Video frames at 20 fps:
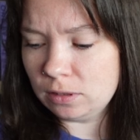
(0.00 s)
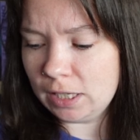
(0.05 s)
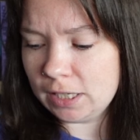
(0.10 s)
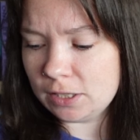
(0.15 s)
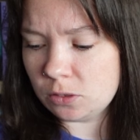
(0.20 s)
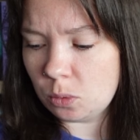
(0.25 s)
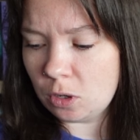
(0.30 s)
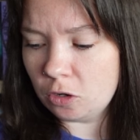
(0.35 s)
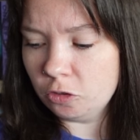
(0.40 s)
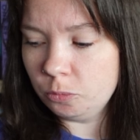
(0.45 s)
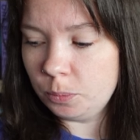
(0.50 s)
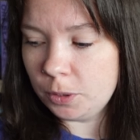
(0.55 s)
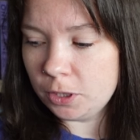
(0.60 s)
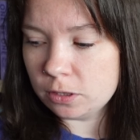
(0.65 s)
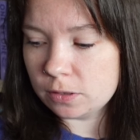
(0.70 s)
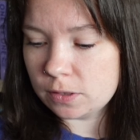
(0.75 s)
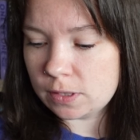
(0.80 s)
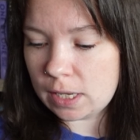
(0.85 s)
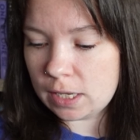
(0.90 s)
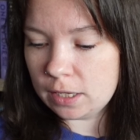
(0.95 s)
like 12
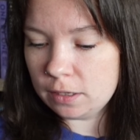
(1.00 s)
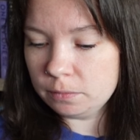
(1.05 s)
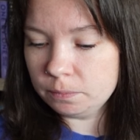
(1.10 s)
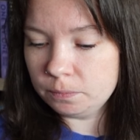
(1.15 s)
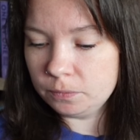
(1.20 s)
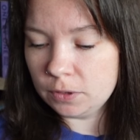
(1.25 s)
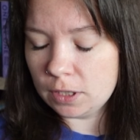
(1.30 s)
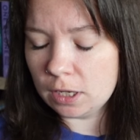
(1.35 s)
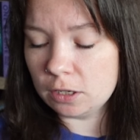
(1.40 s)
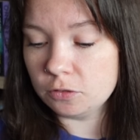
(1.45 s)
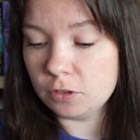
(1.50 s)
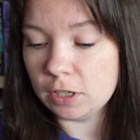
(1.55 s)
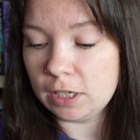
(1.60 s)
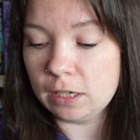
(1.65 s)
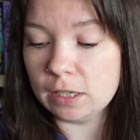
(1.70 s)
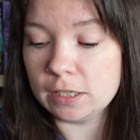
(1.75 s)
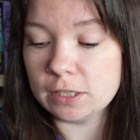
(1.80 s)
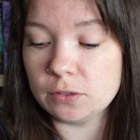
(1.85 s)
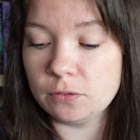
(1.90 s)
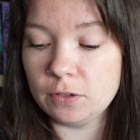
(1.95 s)
books here that I'd really
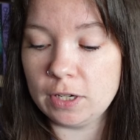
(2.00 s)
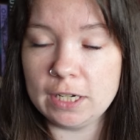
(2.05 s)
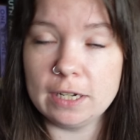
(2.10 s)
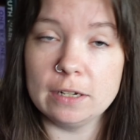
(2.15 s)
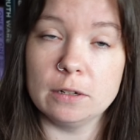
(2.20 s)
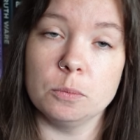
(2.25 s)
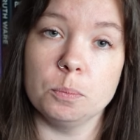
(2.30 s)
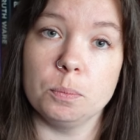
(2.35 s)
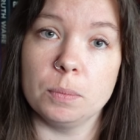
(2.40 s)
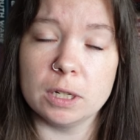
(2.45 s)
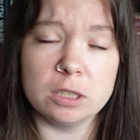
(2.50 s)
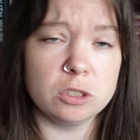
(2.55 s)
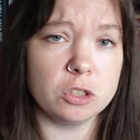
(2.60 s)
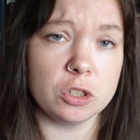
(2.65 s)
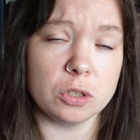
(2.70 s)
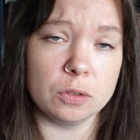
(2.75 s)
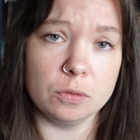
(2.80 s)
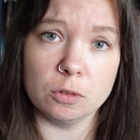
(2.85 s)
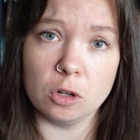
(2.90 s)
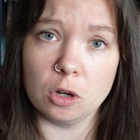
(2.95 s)
like to read, and a
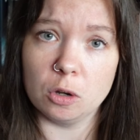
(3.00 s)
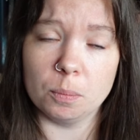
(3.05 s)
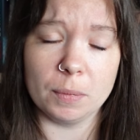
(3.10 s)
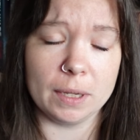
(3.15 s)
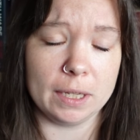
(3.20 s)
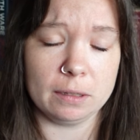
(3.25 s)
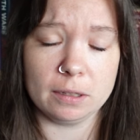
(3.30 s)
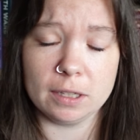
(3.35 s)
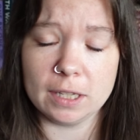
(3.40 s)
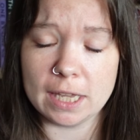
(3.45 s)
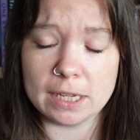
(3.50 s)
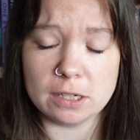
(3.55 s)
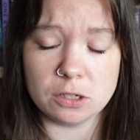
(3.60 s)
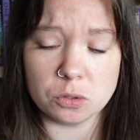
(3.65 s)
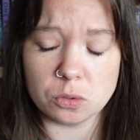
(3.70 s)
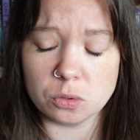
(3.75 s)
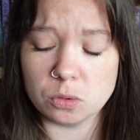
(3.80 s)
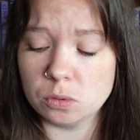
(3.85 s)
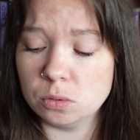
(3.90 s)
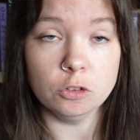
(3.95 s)
bunch of on my
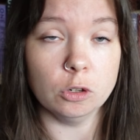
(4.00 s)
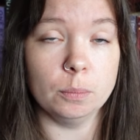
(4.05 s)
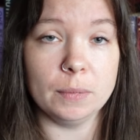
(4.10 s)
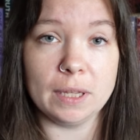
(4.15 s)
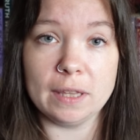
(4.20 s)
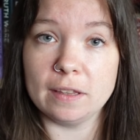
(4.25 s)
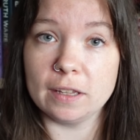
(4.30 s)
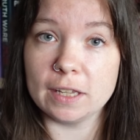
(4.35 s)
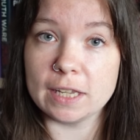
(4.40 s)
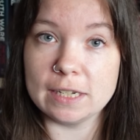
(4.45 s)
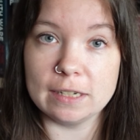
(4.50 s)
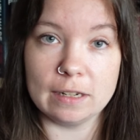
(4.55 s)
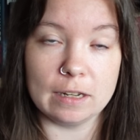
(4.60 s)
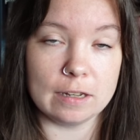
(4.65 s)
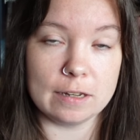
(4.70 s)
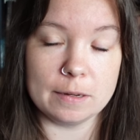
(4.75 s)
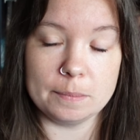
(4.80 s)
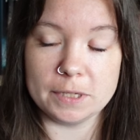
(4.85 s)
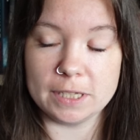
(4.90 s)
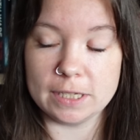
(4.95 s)
Kindle from either Kindle
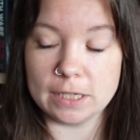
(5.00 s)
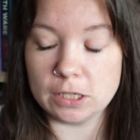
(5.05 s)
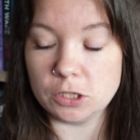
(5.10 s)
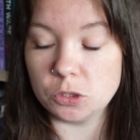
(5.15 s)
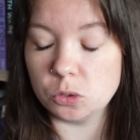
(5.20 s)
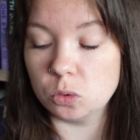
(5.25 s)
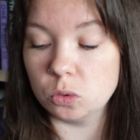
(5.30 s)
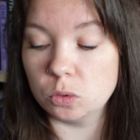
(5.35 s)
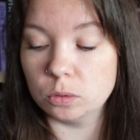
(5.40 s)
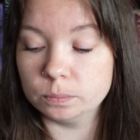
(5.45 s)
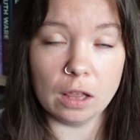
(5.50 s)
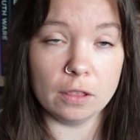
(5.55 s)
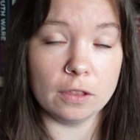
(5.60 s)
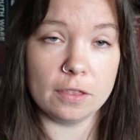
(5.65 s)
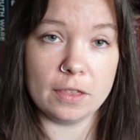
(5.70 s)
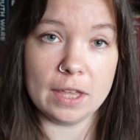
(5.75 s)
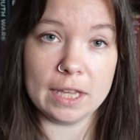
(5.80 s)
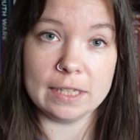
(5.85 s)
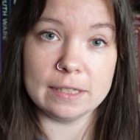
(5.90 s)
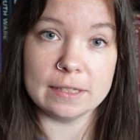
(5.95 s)
Unlimited or other
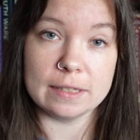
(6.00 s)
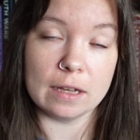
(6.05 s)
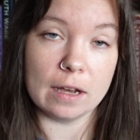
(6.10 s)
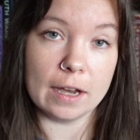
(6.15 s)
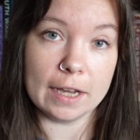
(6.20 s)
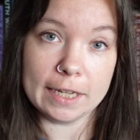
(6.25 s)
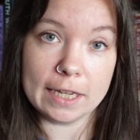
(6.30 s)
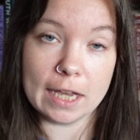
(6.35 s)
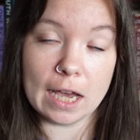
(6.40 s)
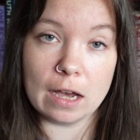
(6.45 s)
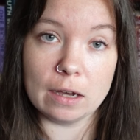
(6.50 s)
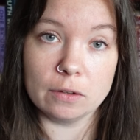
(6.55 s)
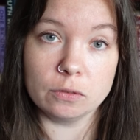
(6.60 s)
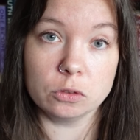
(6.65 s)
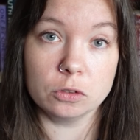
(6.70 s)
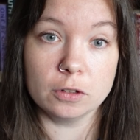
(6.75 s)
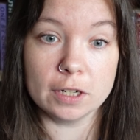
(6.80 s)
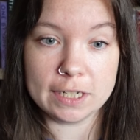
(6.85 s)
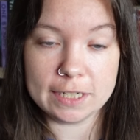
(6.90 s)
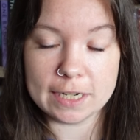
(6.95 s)
things that I have
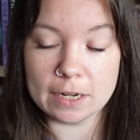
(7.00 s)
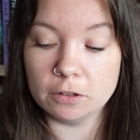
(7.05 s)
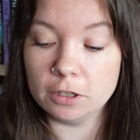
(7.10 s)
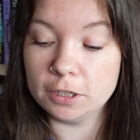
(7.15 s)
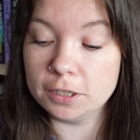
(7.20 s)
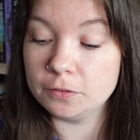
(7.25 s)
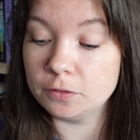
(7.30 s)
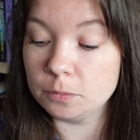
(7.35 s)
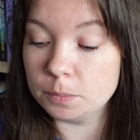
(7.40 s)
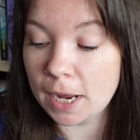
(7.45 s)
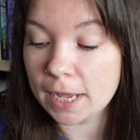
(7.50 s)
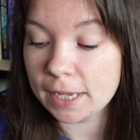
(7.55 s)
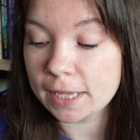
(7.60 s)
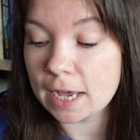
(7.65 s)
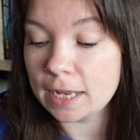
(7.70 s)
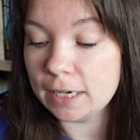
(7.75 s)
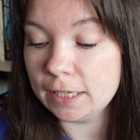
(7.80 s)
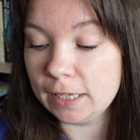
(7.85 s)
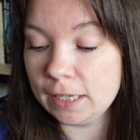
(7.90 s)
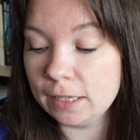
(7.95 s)
already downloaded from
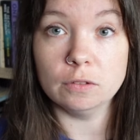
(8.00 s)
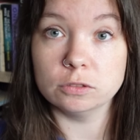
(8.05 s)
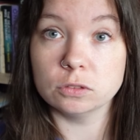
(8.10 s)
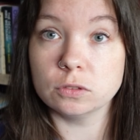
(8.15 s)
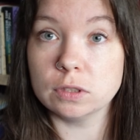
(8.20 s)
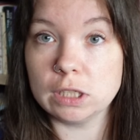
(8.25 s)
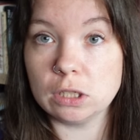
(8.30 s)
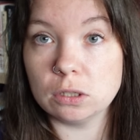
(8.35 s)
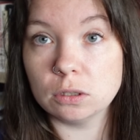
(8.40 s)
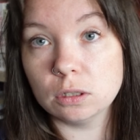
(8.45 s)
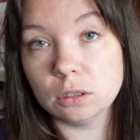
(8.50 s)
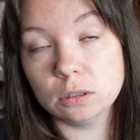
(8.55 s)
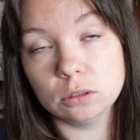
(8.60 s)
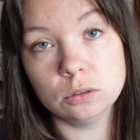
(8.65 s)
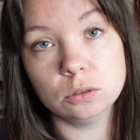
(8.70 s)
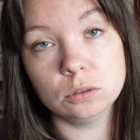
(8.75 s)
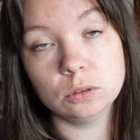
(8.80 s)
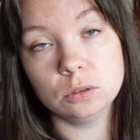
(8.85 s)
NetGalley. I've also got